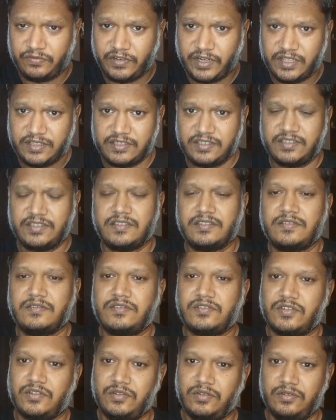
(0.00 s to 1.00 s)
friends.
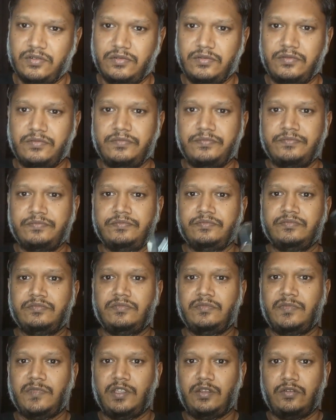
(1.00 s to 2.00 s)
So
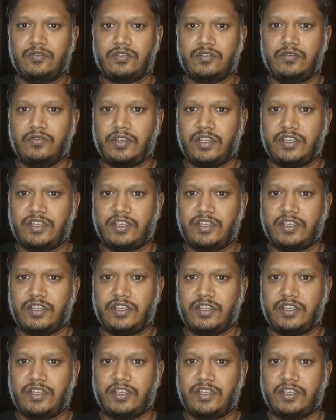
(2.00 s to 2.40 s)
there goes the